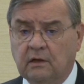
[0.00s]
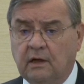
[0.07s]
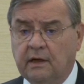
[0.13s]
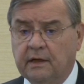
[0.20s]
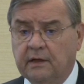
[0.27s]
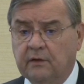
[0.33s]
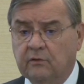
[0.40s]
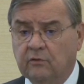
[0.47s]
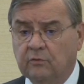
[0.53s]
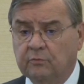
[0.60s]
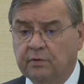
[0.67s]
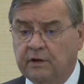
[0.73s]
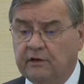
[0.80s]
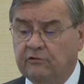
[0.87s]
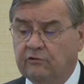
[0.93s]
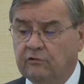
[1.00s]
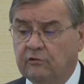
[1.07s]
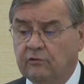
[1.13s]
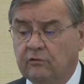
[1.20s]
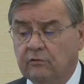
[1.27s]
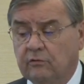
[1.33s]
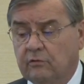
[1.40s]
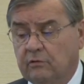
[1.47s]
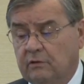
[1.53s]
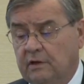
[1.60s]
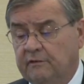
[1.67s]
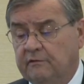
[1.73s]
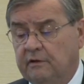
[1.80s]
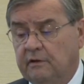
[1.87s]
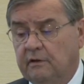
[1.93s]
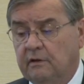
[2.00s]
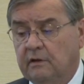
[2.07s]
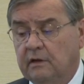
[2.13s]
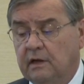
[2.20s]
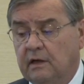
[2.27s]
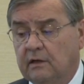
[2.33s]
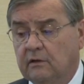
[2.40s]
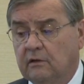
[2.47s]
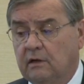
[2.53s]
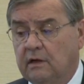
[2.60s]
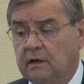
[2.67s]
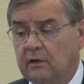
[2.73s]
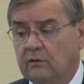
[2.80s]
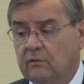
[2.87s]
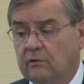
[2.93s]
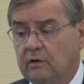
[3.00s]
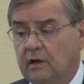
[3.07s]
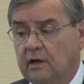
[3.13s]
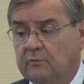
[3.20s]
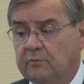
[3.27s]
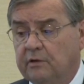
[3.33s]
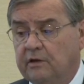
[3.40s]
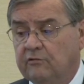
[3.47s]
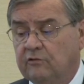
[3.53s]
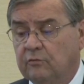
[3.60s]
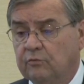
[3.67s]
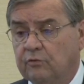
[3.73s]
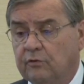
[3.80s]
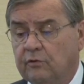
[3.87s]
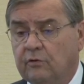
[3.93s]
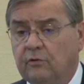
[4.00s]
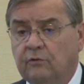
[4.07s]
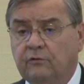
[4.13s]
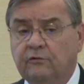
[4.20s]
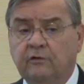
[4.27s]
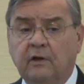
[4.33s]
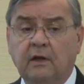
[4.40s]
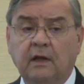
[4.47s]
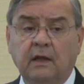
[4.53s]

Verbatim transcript: client or patient or even non-client or non-patient produced.